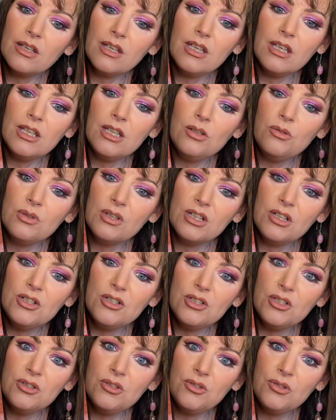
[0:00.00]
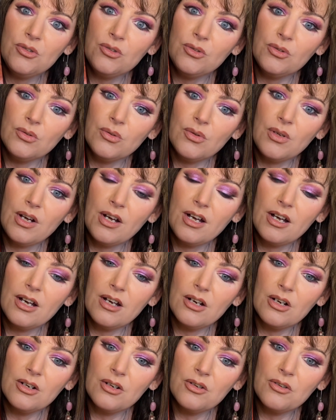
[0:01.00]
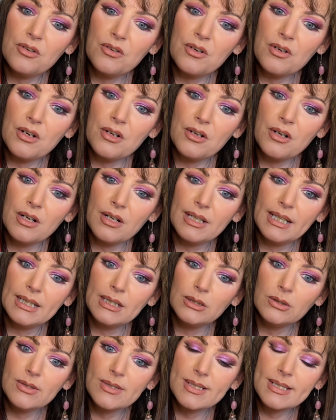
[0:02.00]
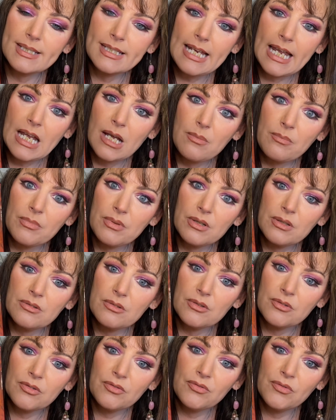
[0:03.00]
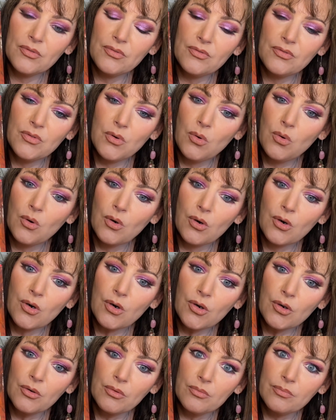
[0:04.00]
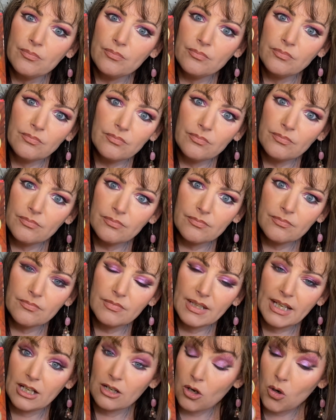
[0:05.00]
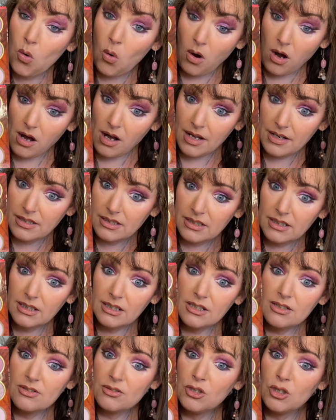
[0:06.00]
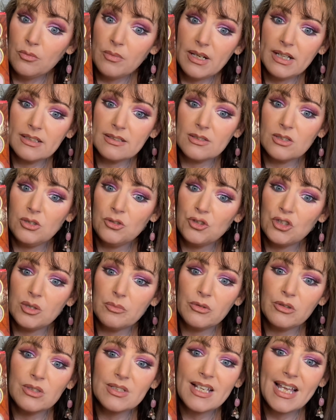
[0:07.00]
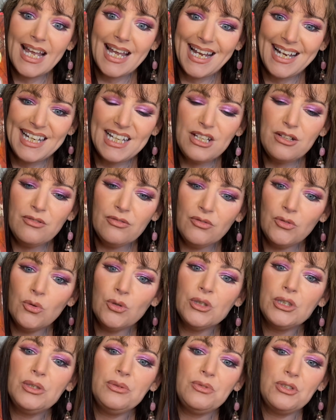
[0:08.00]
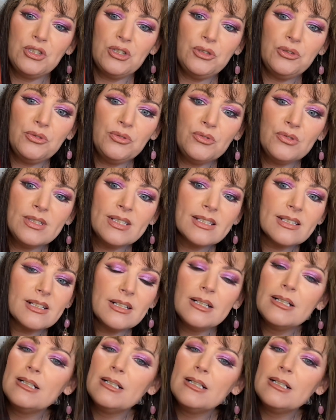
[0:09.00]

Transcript: You can do uh, like a little stamp for like a quad, two mattes, two shimmers, any four you choose